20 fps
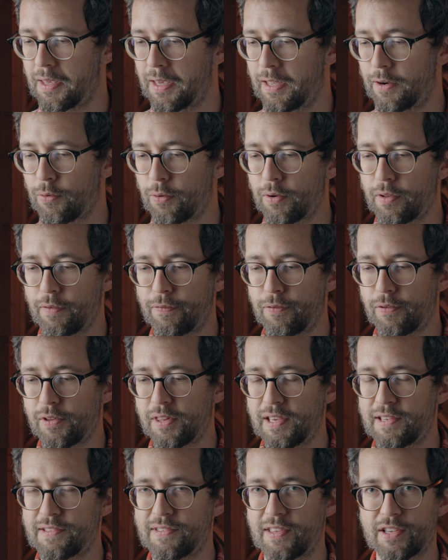in order for
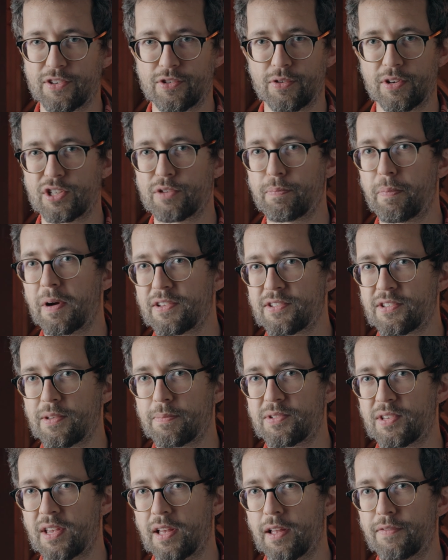these things to express
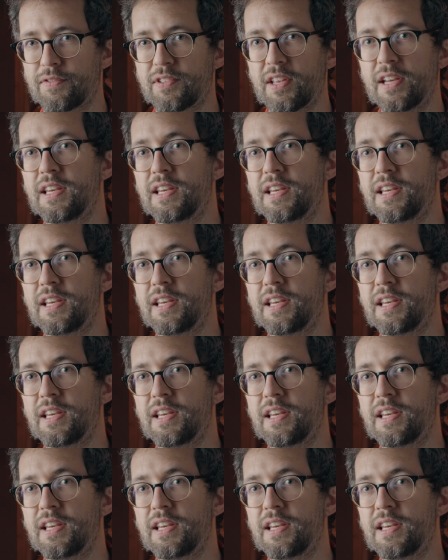themselves,